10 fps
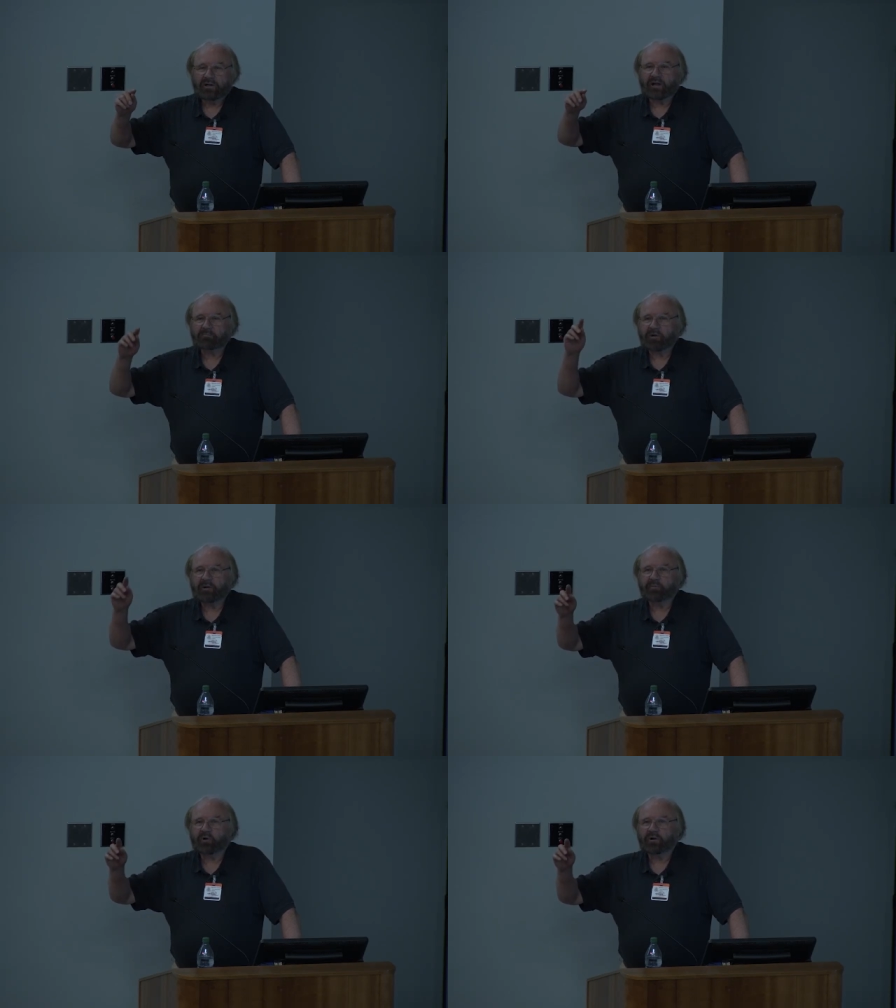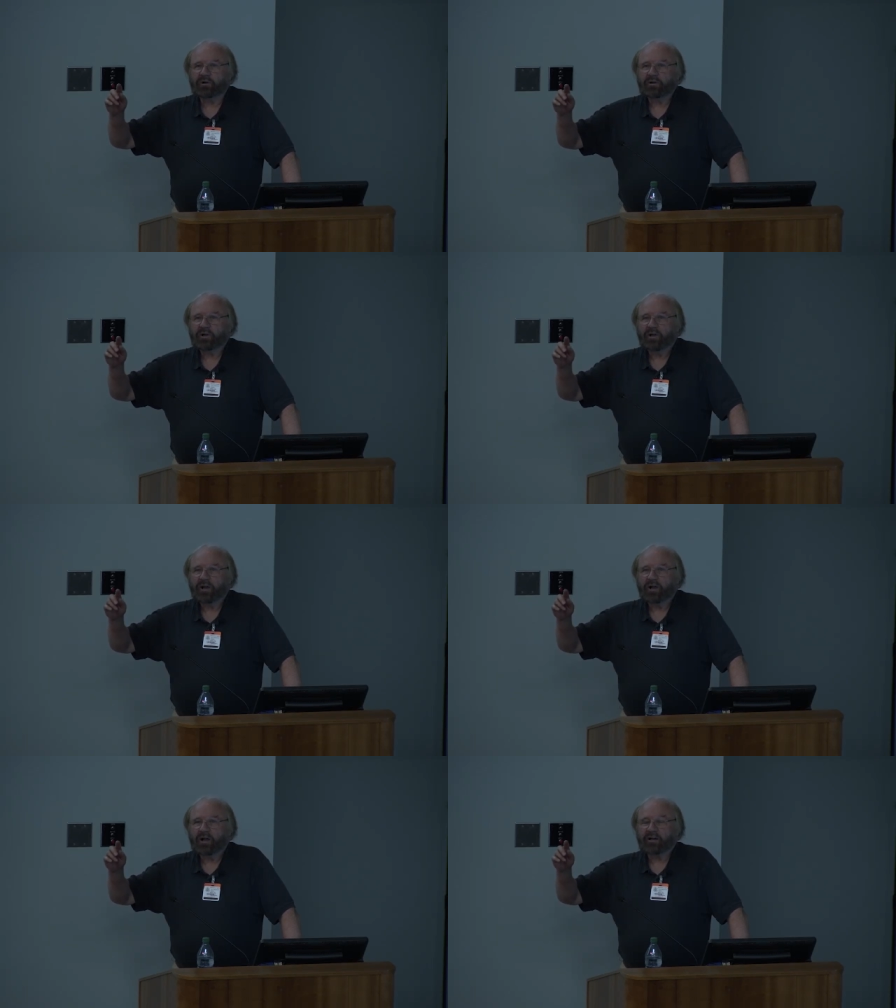can people,
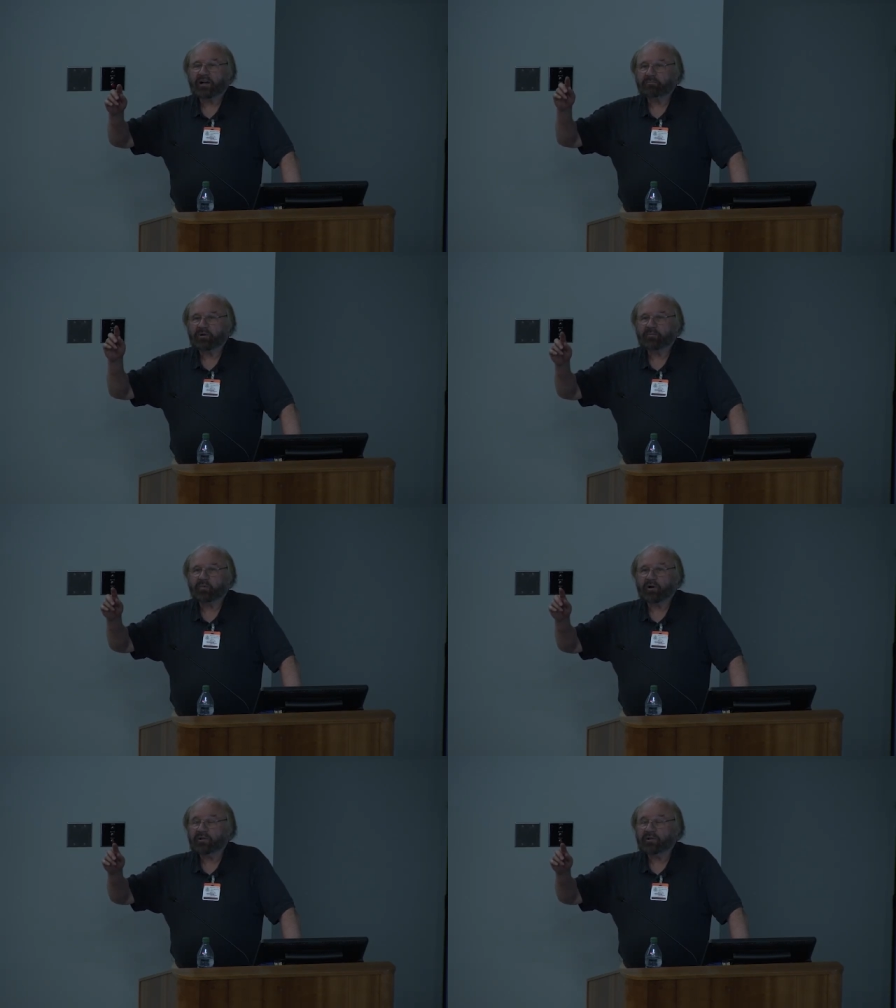uh, can people,